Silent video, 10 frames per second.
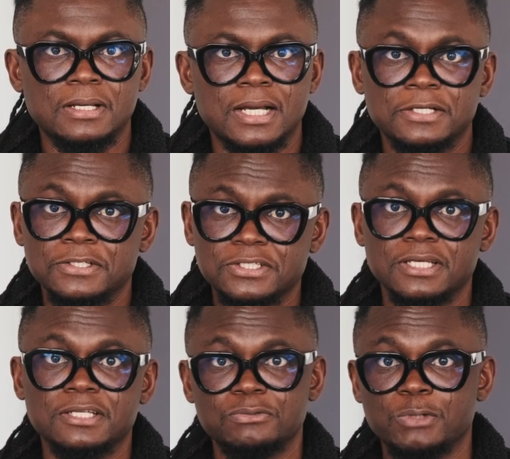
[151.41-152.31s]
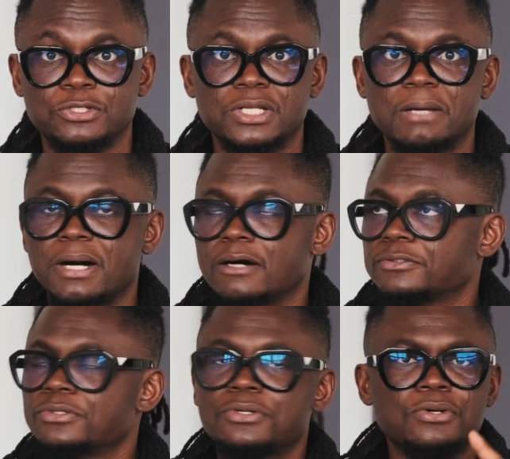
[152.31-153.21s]
And in this case, we are talking
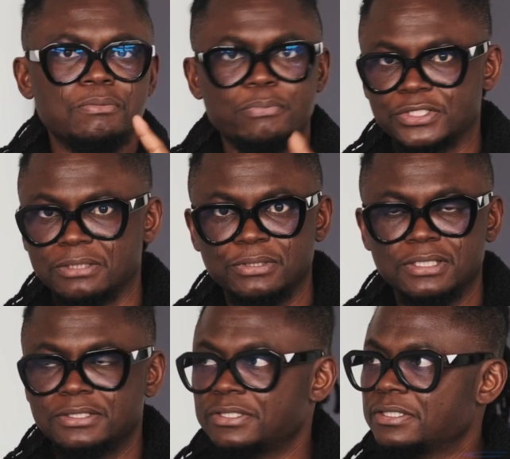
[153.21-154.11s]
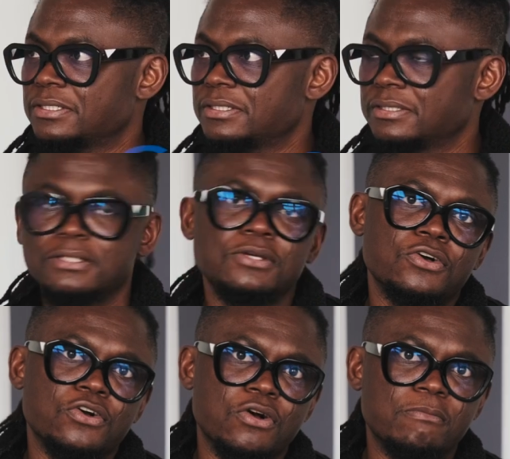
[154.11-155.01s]
about portability,
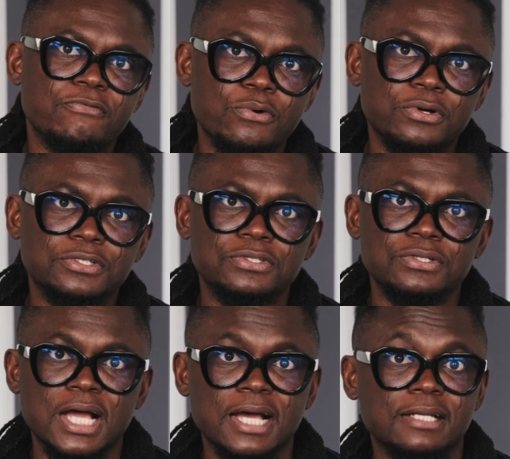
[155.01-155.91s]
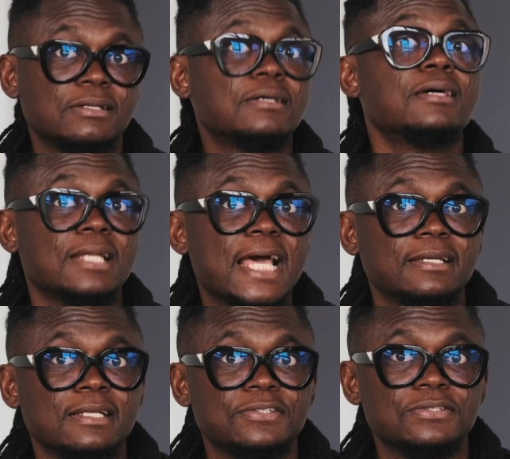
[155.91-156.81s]
comfort, and
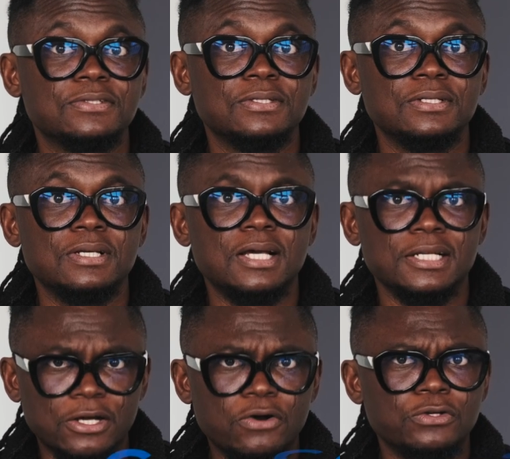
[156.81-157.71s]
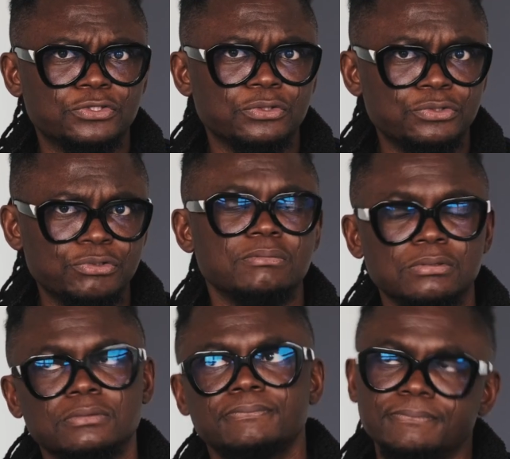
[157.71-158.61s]
lightness. And they are also
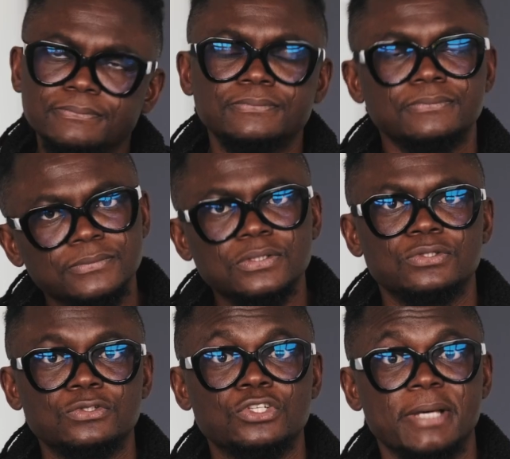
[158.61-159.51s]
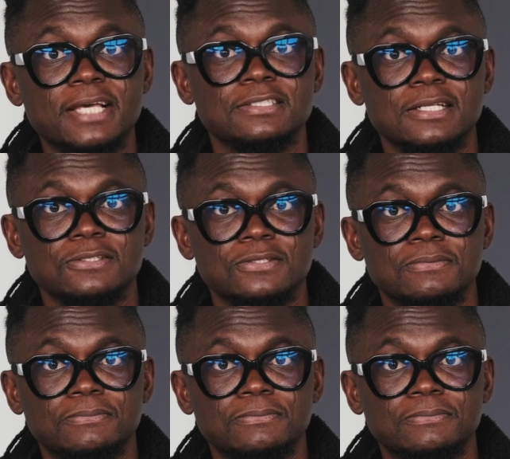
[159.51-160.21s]
durable to some extent.